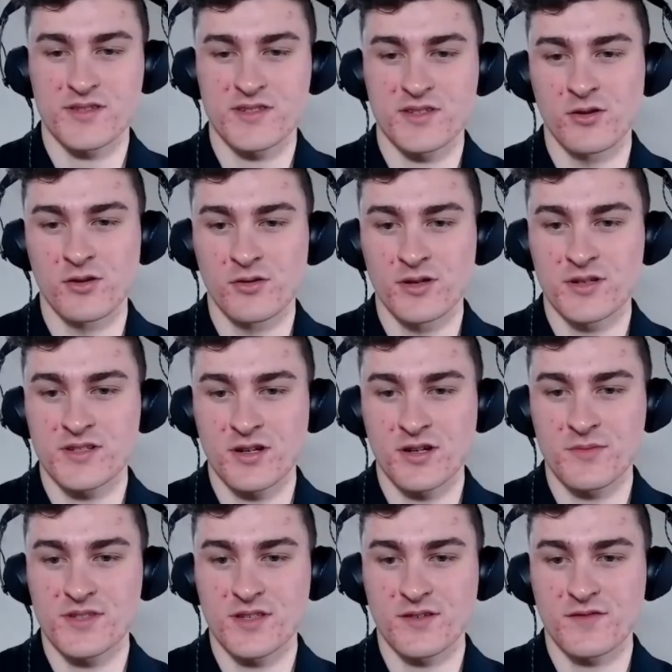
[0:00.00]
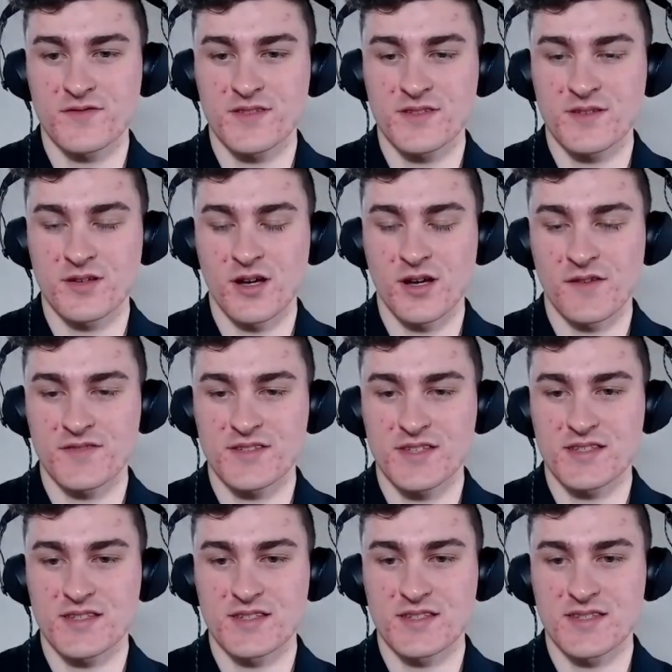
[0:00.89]
So in terms of
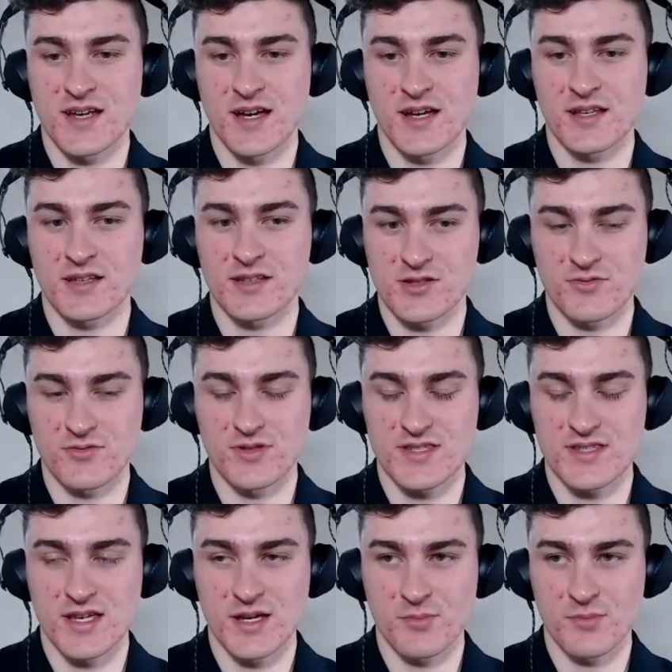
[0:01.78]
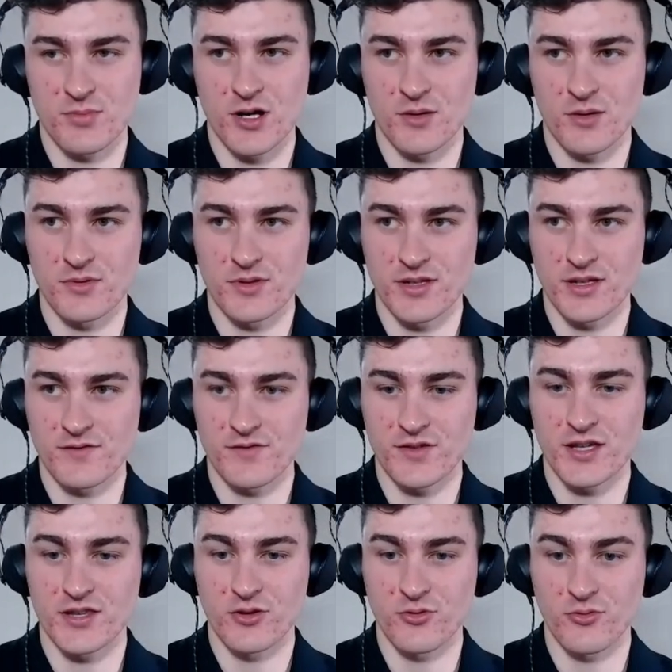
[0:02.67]
off-season signings, you would say probably if
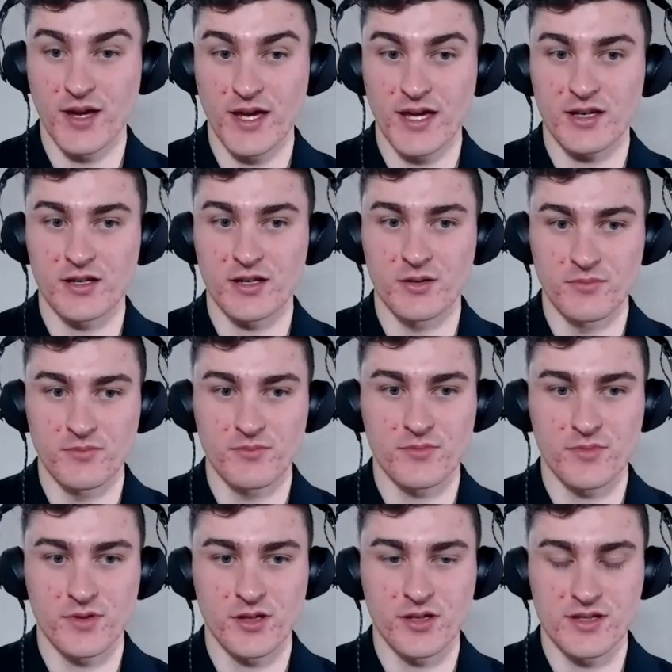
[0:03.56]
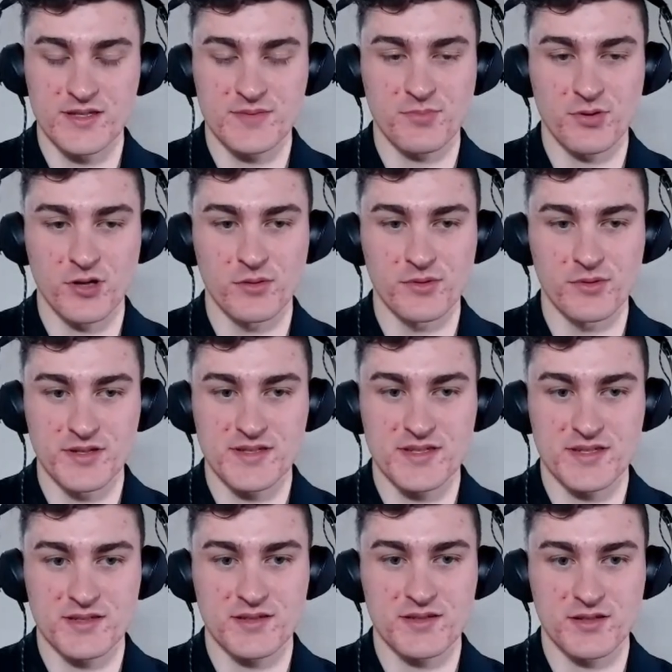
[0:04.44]
you had to rank them, it's probably,
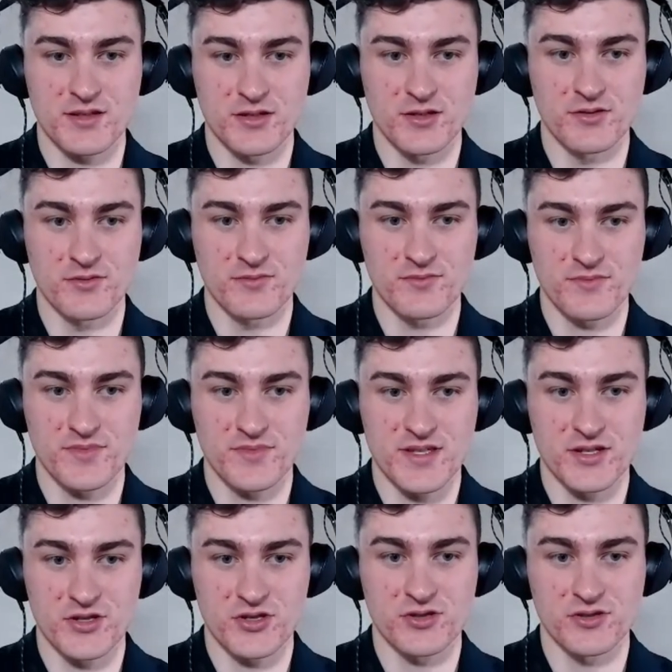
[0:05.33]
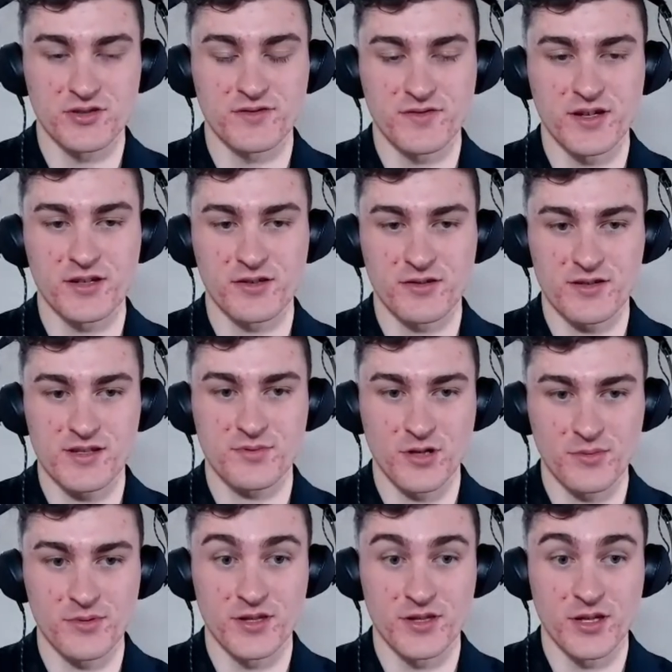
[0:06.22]
central defender is
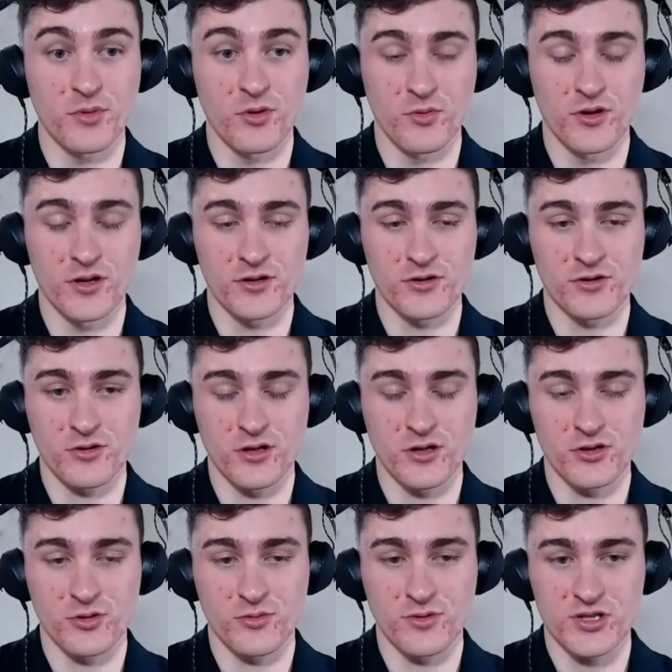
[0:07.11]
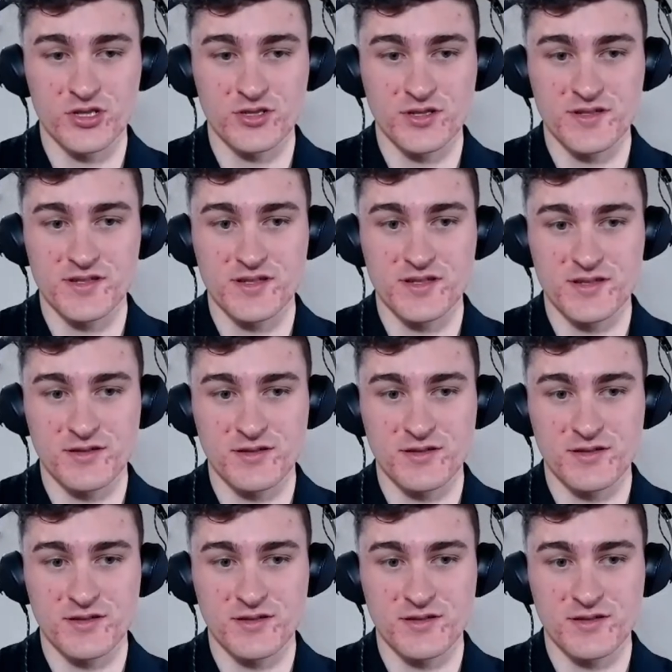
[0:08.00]
probably number one on your wish list this